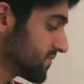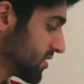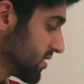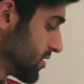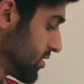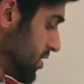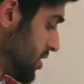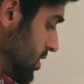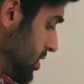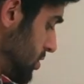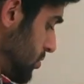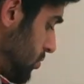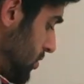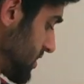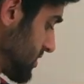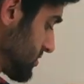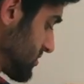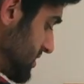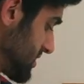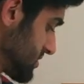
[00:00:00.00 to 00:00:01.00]
but
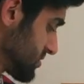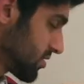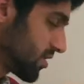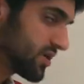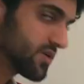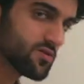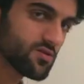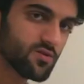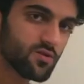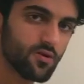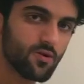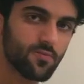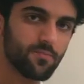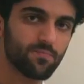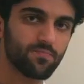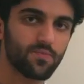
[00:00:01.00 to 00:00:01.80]
once it does,